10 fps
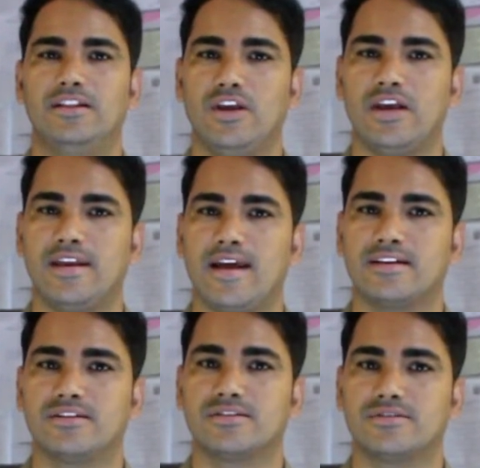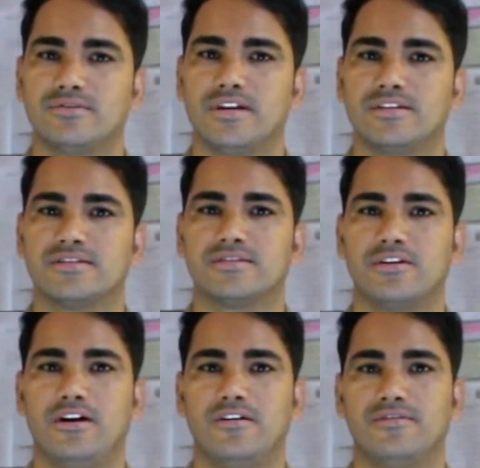they connected students
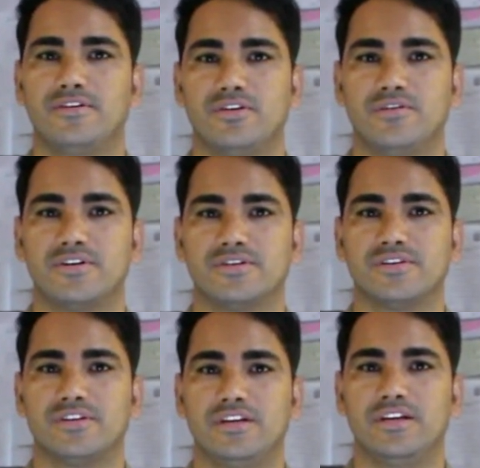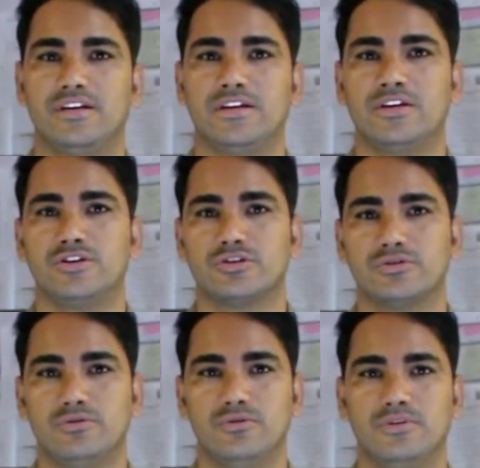of university
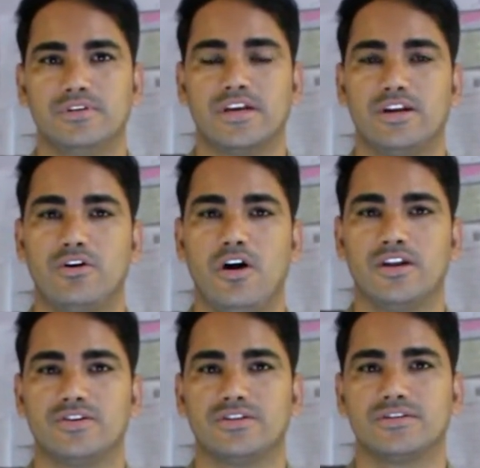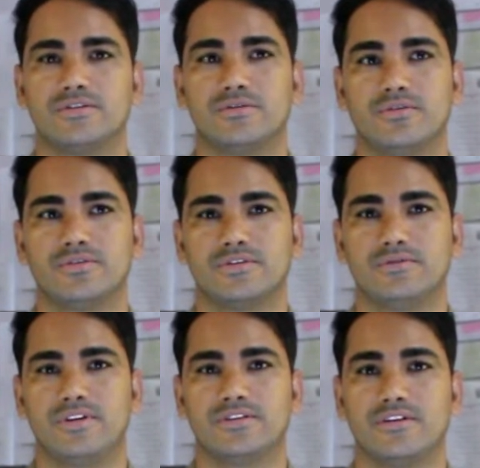schools and colleges to those
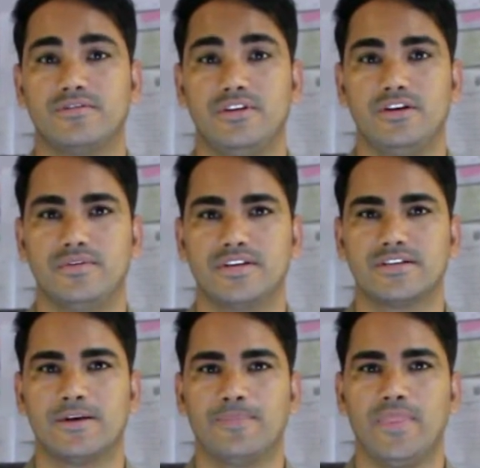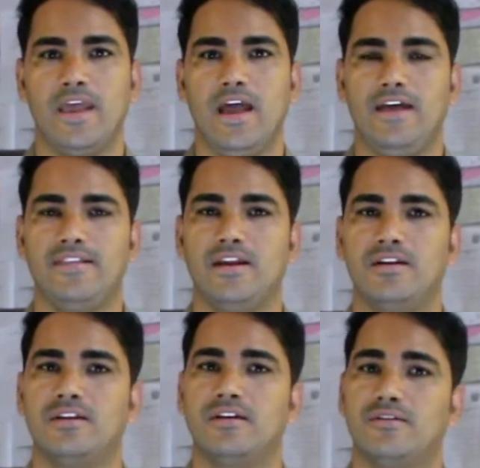students of US. And
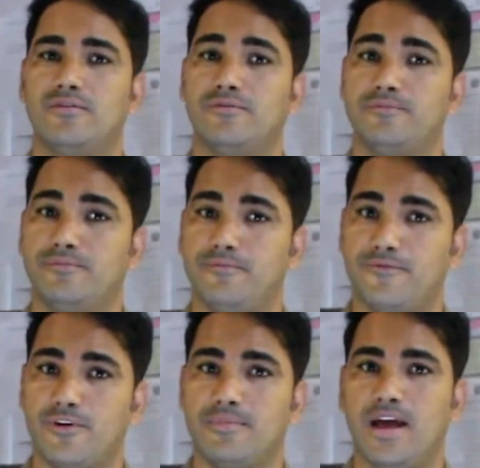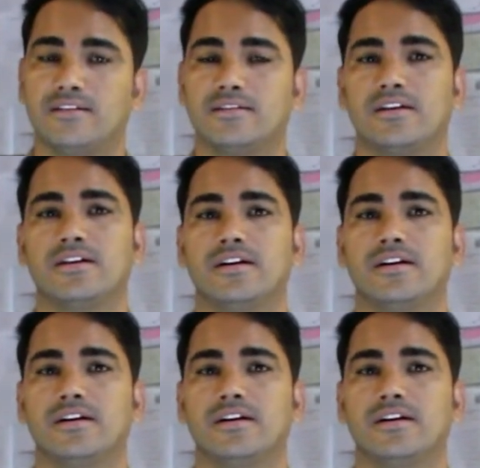then from that